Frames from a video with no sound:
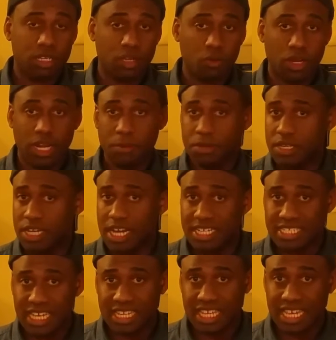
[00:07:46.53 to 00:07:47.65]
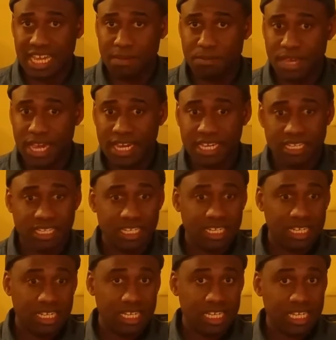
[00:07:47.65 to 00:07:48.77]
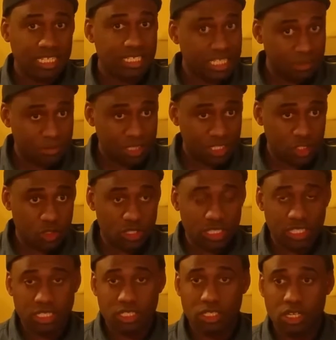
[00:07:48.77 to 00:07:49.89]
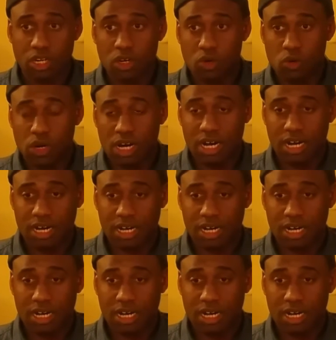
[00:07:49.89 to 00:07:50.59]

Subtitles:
We were able to contact the guy back. He seems interested. So,